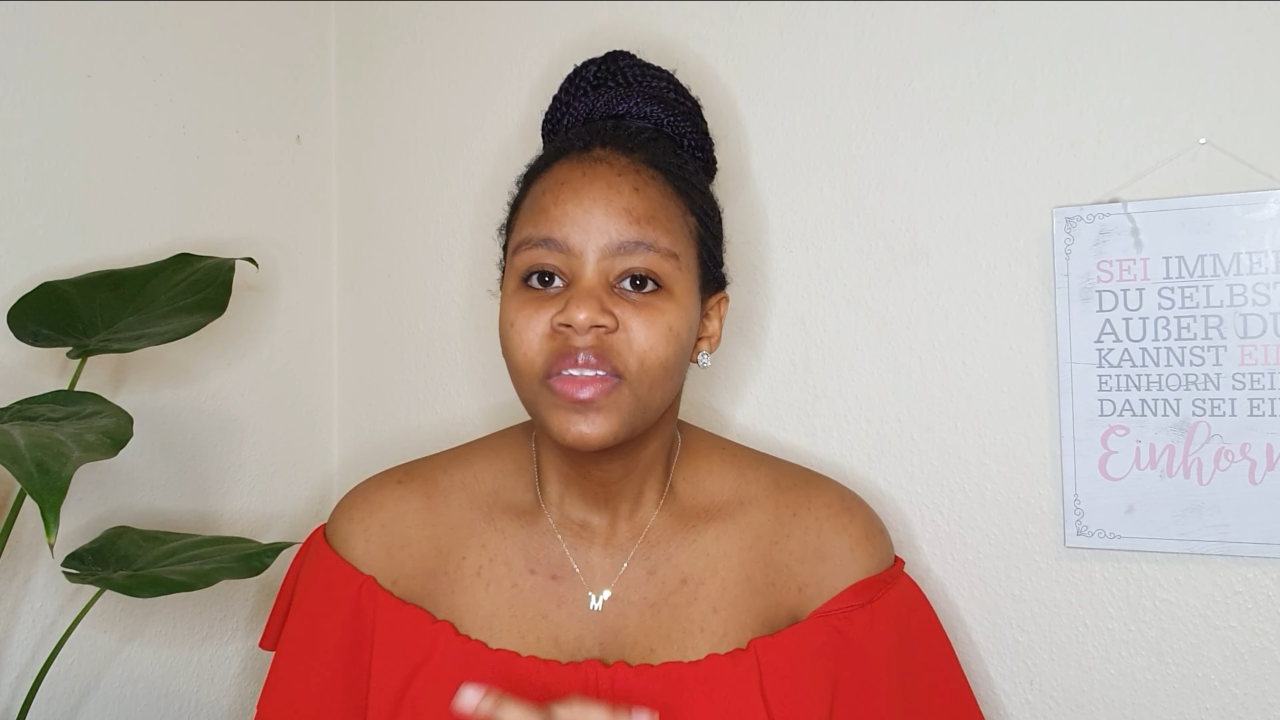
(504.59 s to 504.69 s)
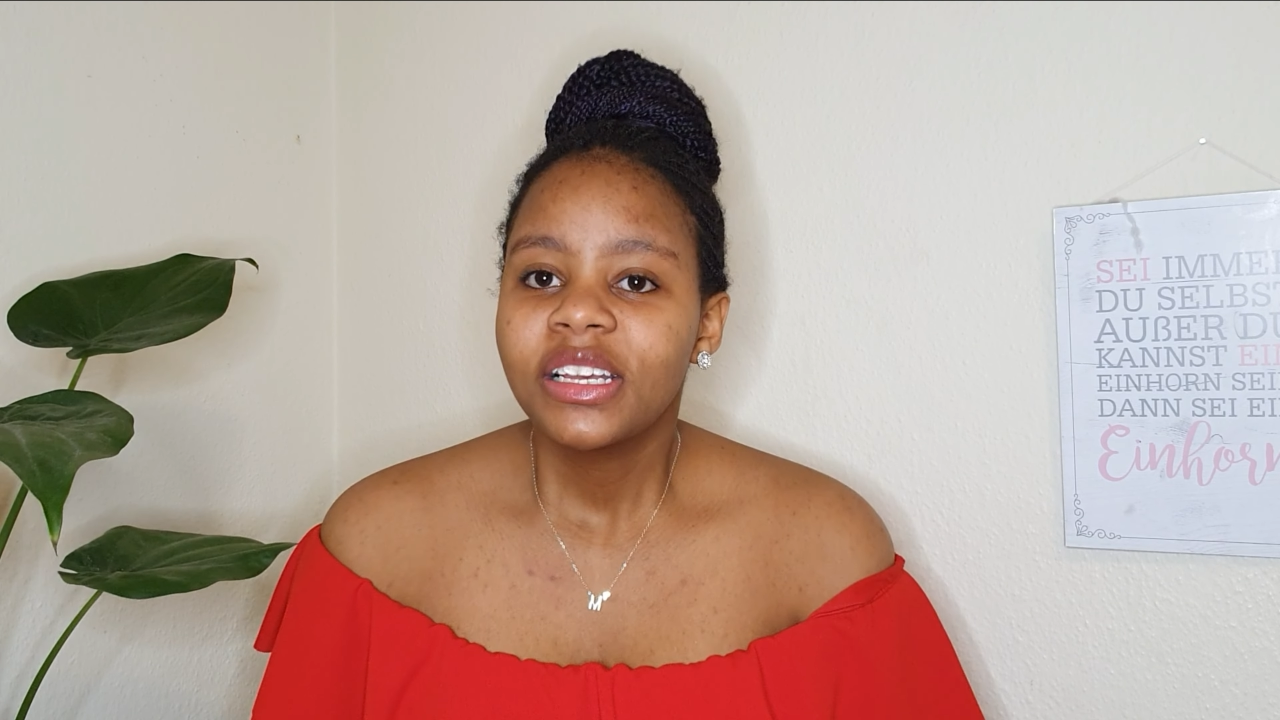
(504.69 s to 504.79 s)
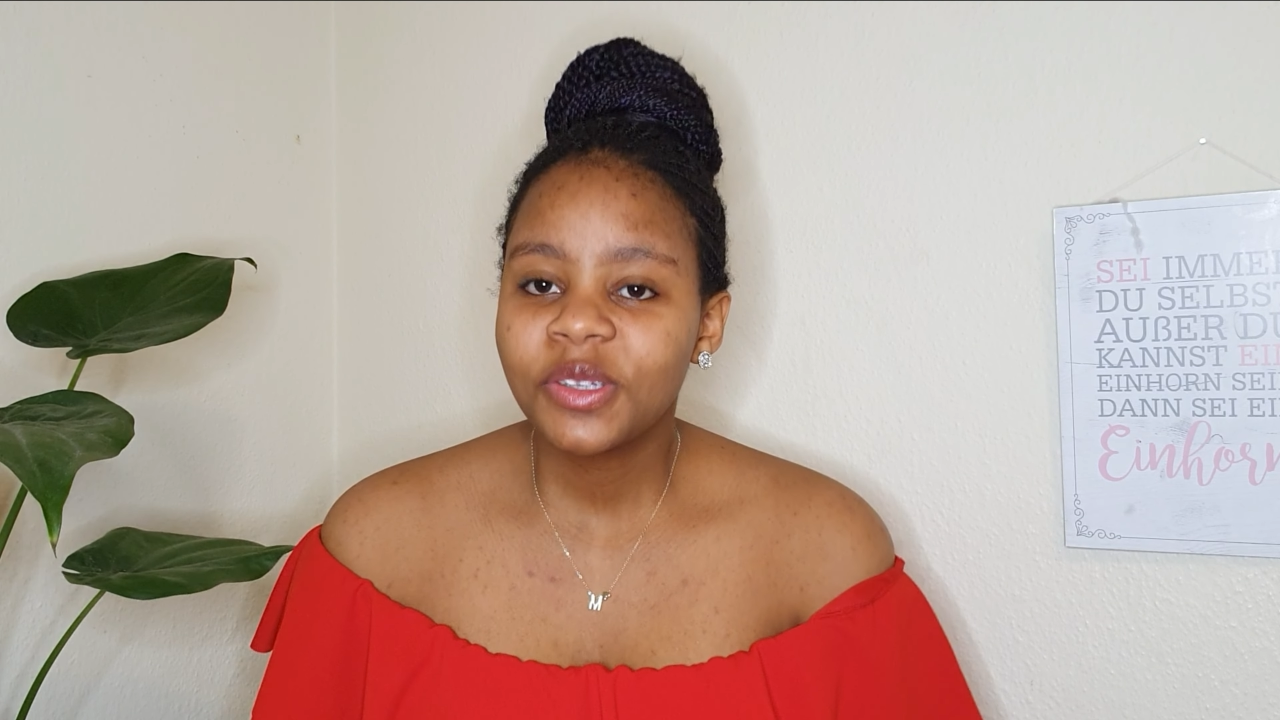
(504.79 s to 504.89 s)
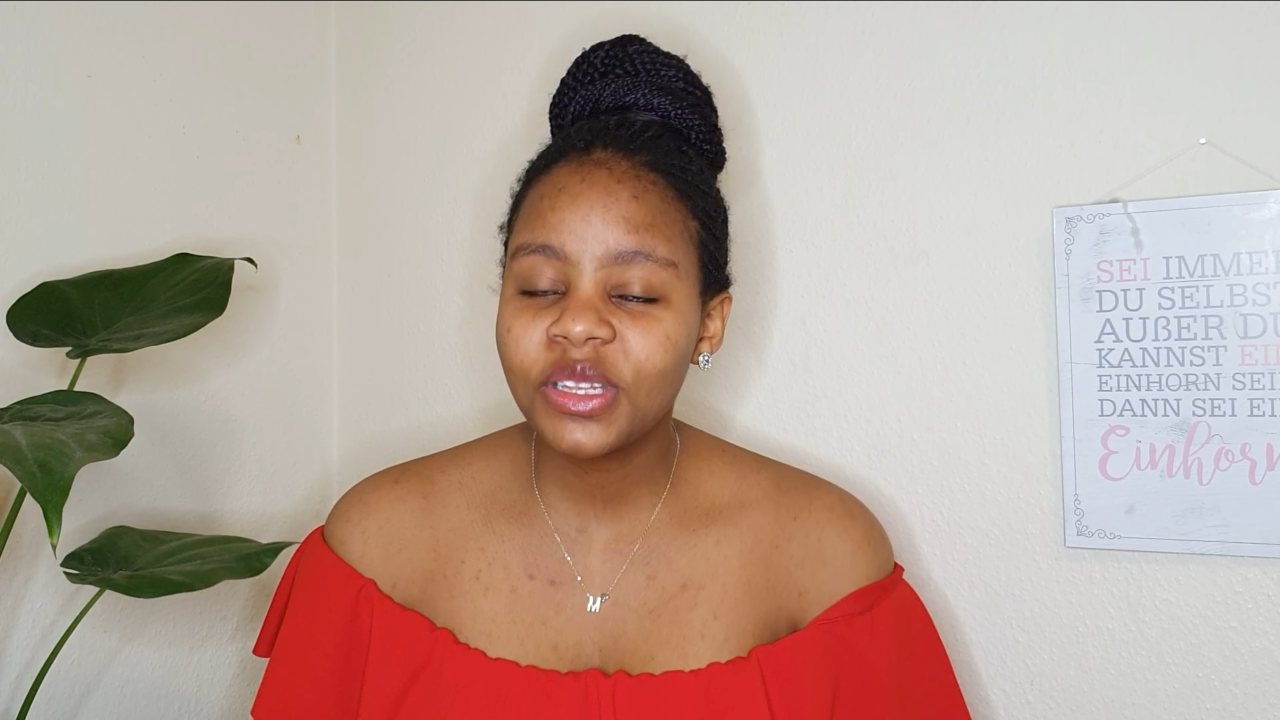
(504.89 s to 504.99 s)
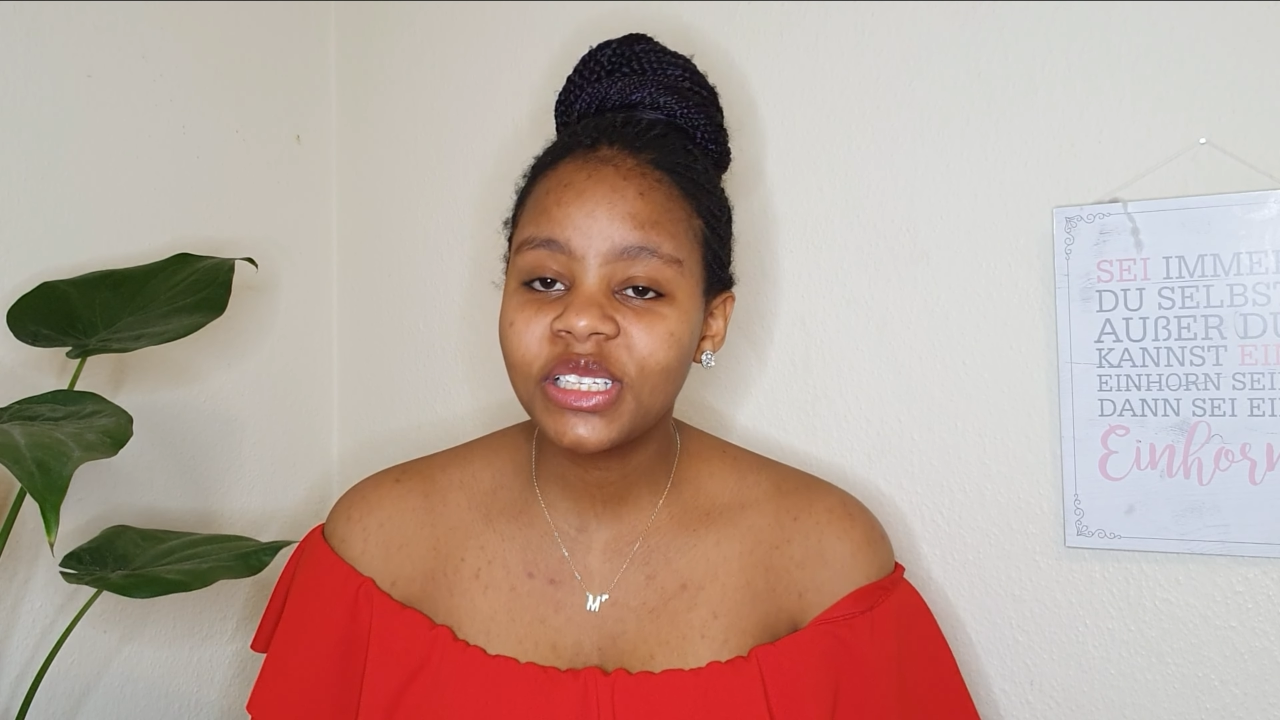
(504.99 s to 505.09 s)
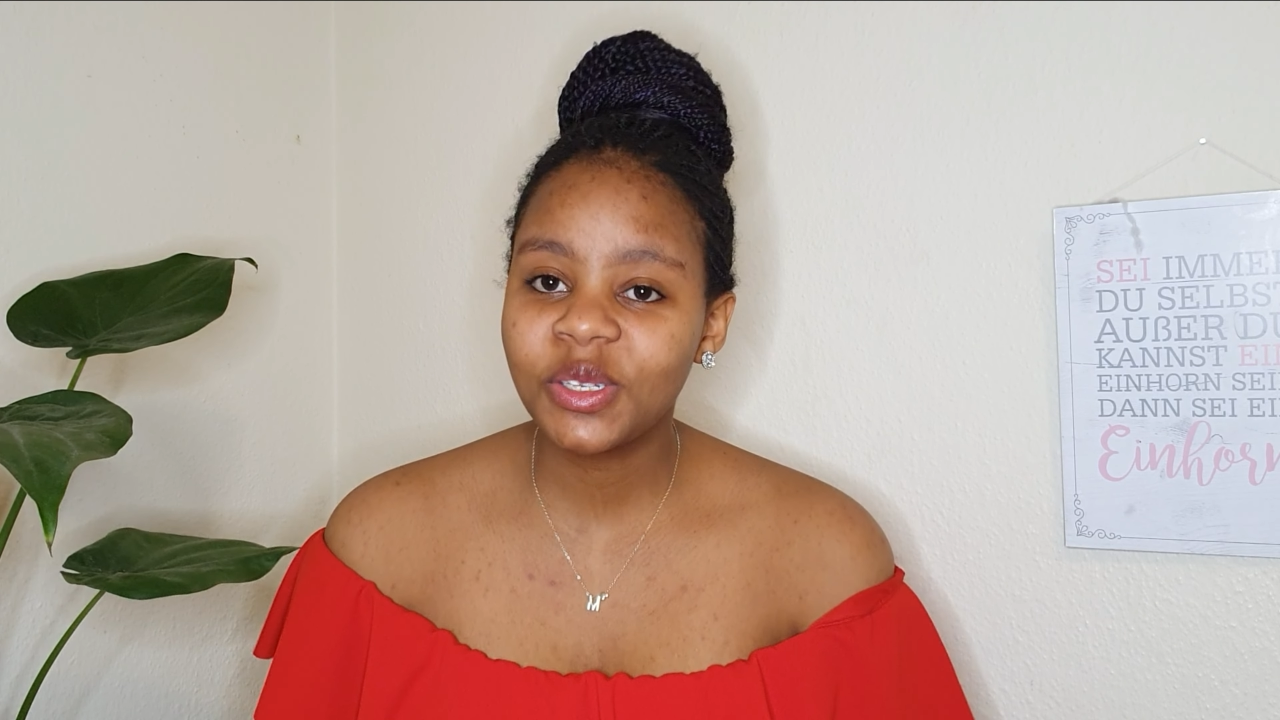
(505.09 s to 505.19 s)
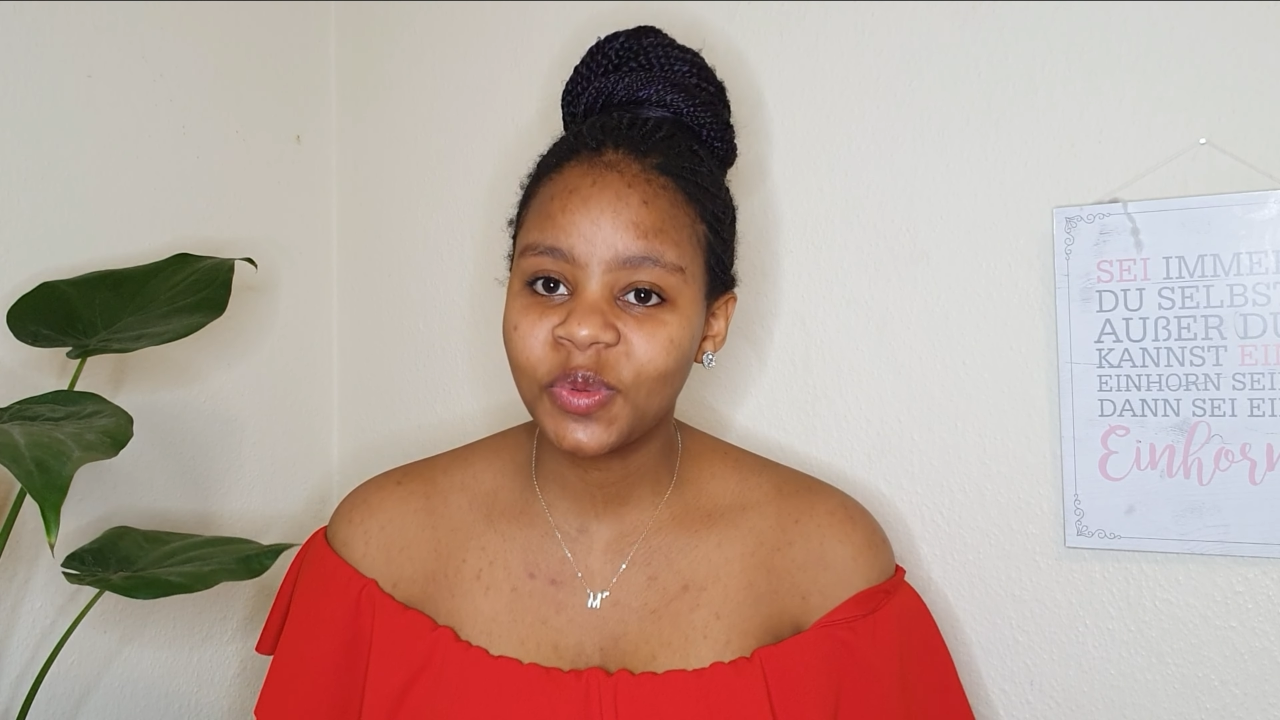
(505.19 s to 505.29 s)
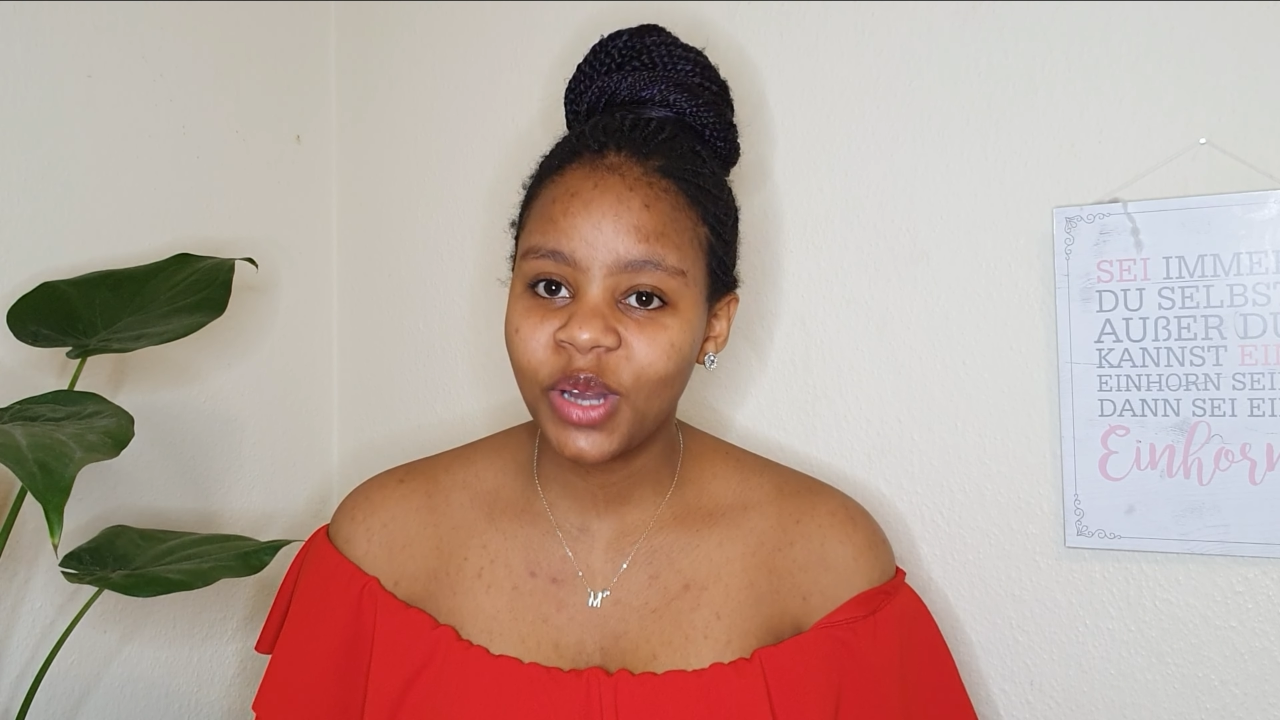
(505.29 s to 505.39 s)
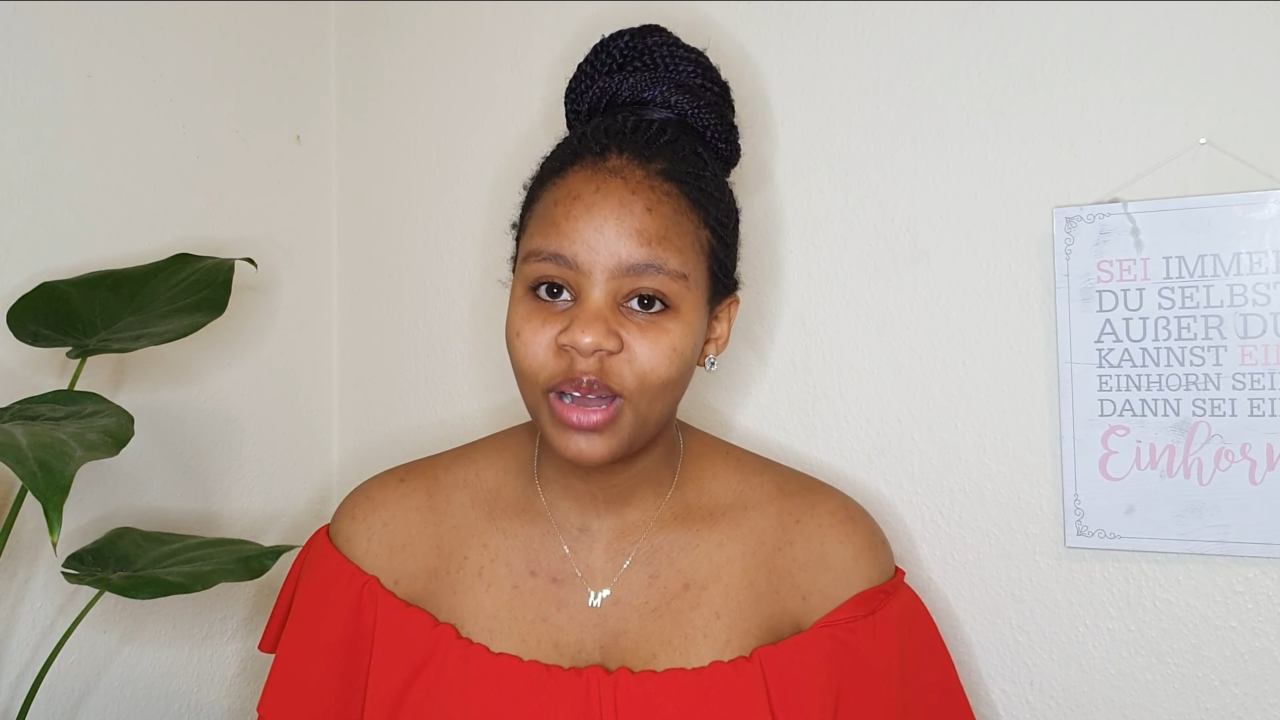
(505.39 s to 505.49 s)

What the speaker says: so this is what